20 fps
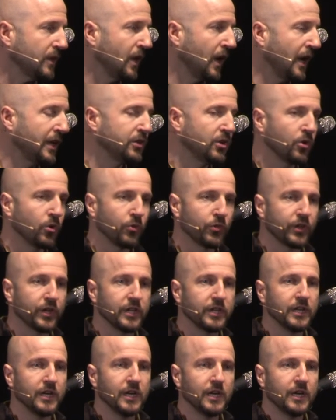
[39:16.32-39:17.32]
I know
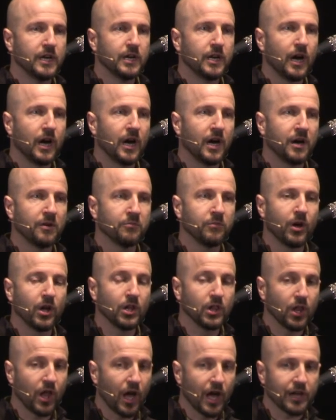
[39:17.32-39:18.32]
that a
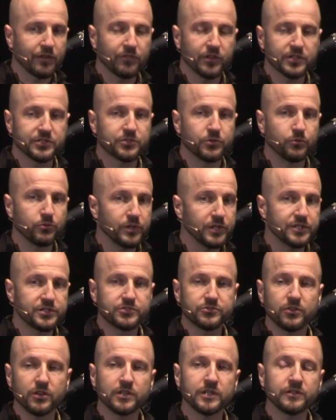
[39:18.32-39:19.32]
lot of us are really
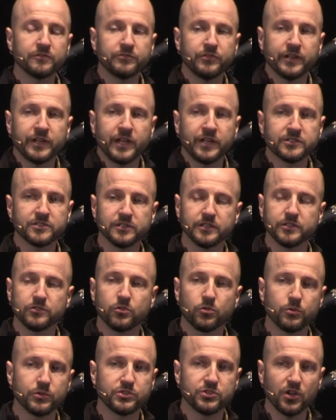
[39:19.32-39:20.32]
struggling financially
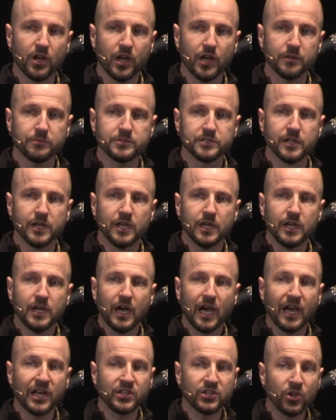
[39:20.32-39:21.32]
or with jobs.
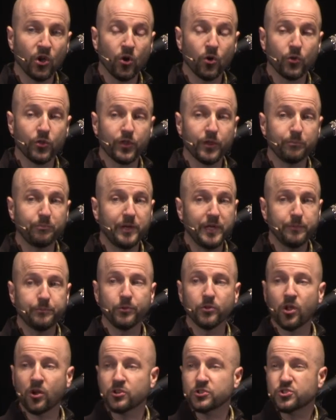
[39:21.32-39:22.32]
I know that
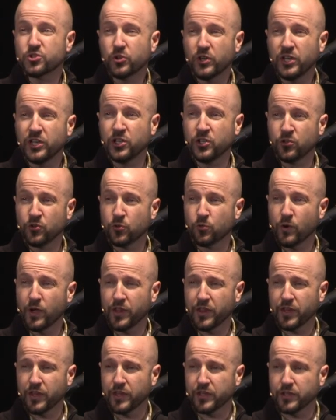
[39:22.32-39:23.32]
people aren't treating you the way
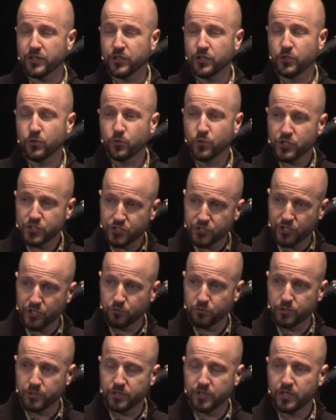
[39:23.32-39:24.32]
that you wish they
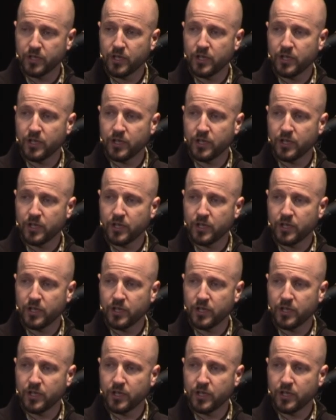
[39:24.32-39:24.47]
would.